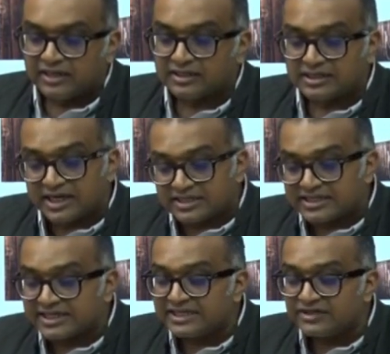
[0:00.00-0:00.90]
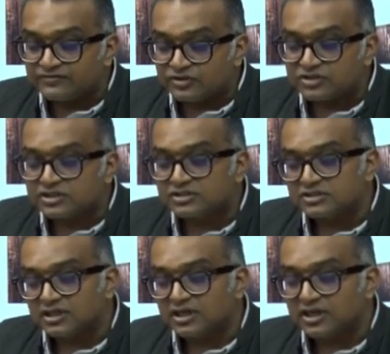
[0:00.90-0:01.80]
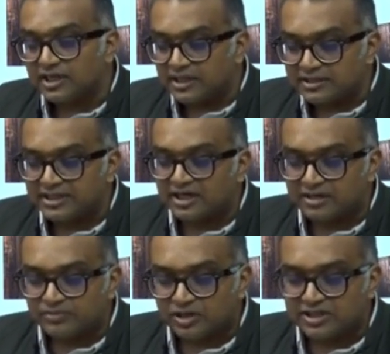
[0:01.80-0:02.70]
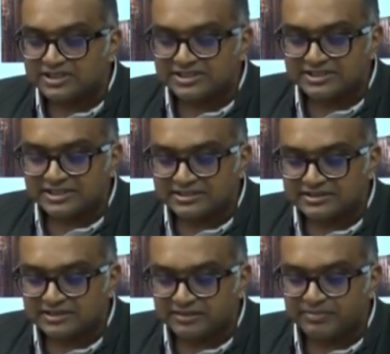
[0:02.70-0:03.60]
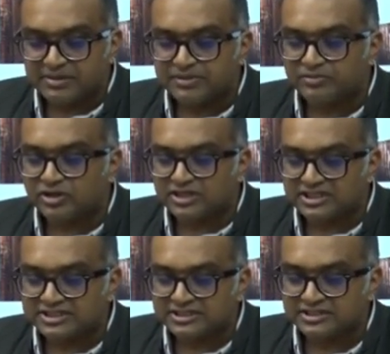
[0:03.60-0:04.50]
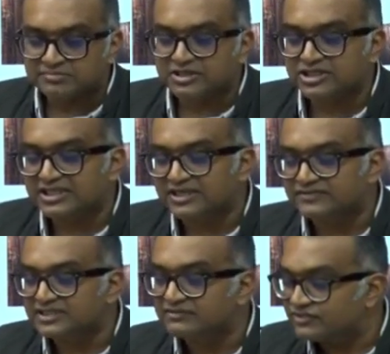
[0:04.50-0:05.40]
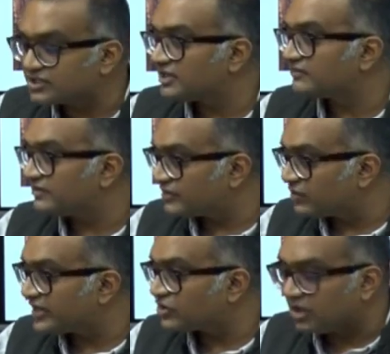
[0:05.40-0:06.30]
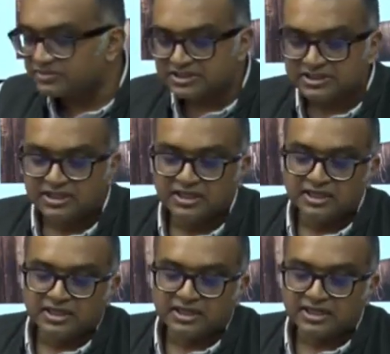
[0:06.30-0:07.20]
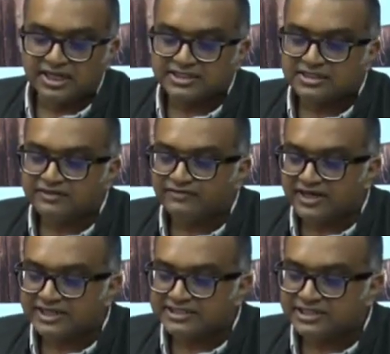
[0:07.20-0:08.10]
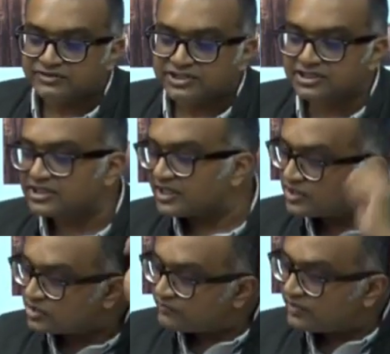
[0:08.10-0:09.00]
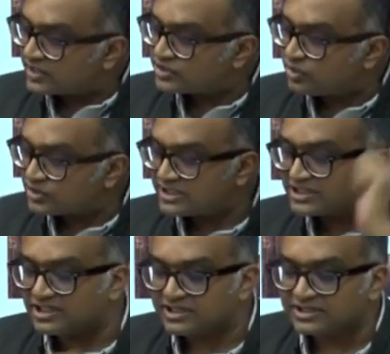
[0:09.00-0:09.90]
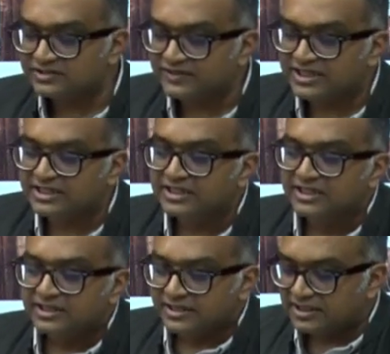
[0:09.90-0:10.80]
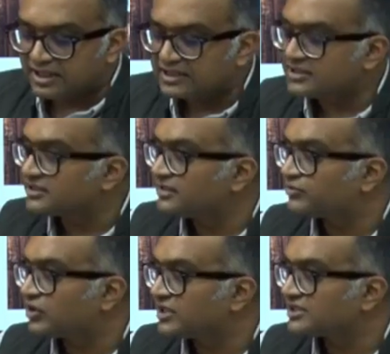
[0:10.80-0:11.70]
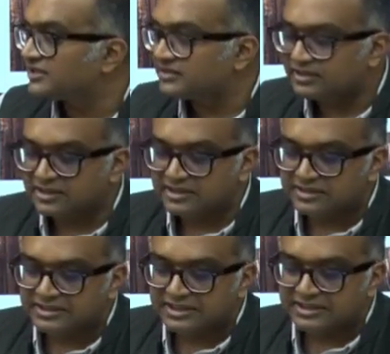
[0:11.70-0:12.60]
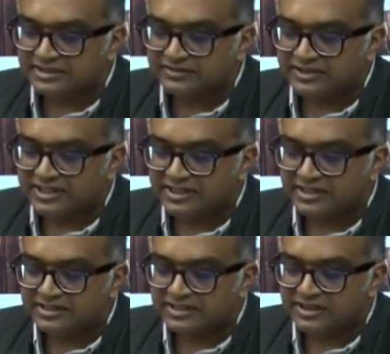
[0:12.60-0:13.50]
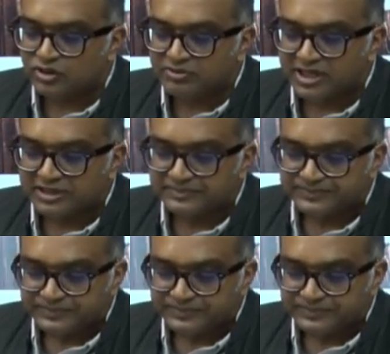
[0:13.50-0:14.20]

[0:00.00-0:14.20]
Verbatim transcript: Uh, currently, of course, uh, there are products in uh, paper products, especially I've seen, which are quite common. Uh, leather, fire extinguisher, and flush doors and shutters, where there are certain products and uh, uh, that are under EcoMark.